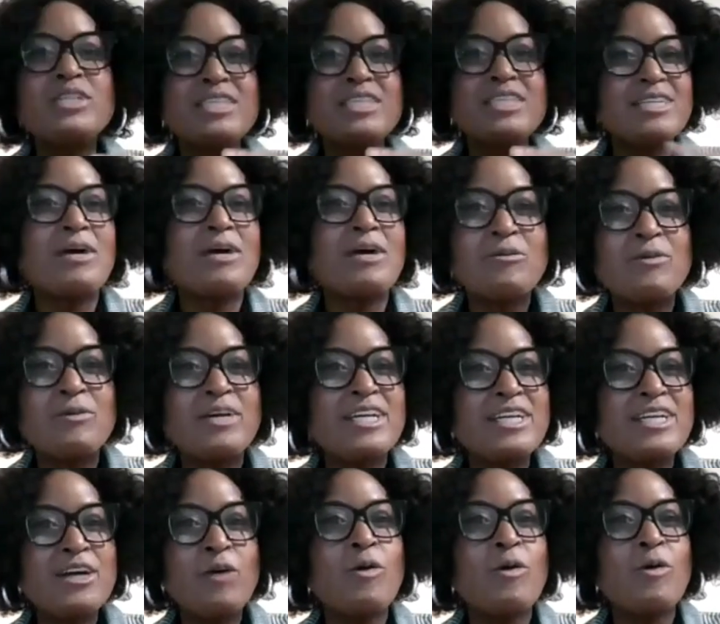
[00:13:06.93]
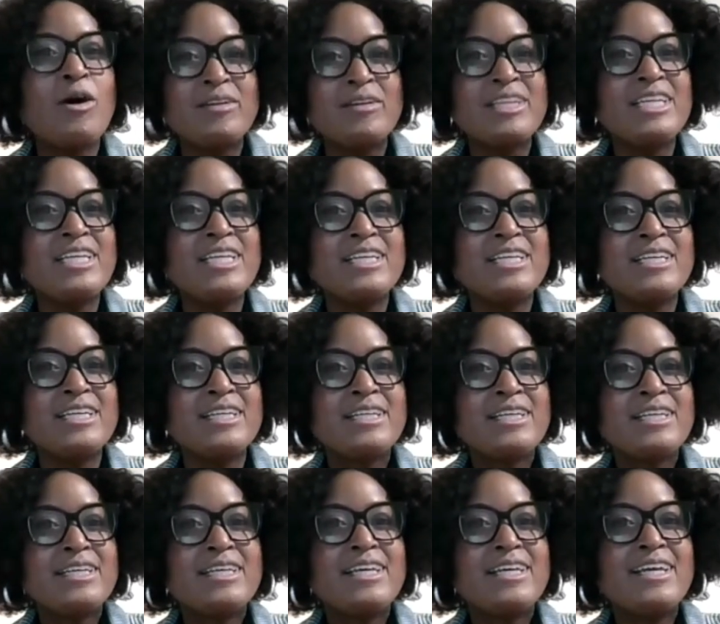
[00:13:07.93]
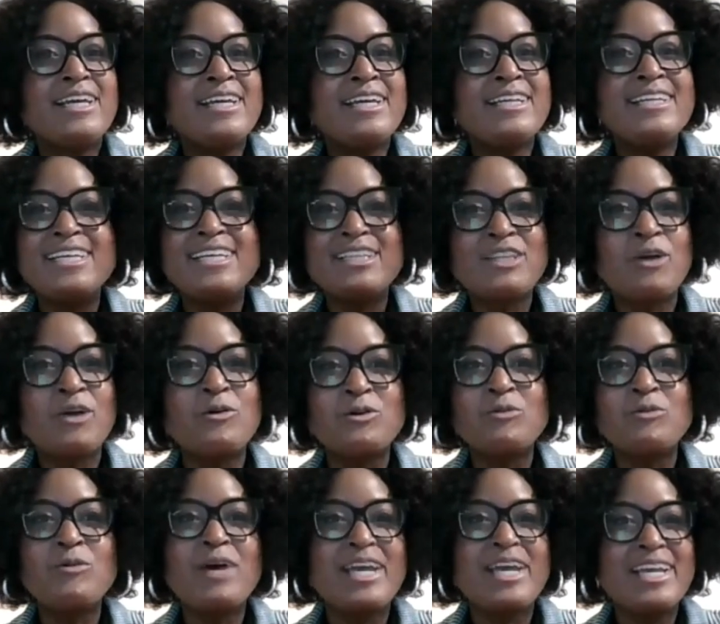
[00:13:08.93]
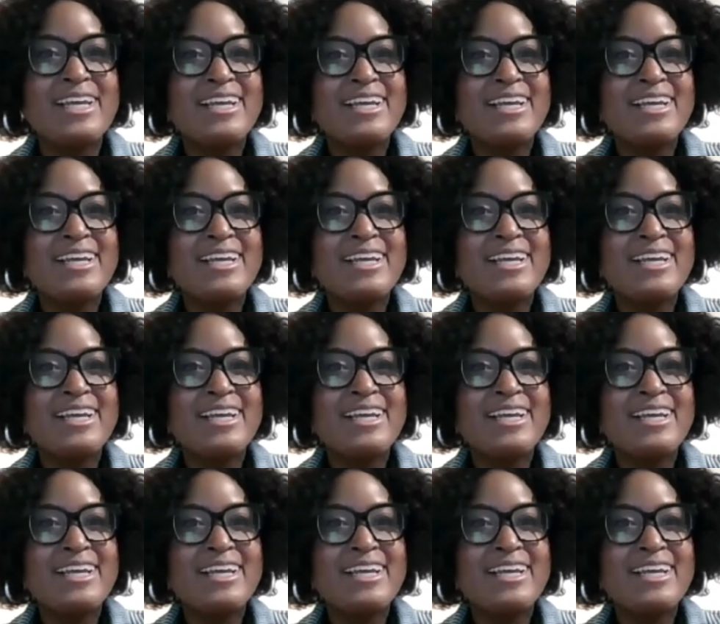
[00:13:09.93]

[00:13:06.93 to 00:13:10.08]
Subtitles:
it in the microwave, go all in, and then throw it away.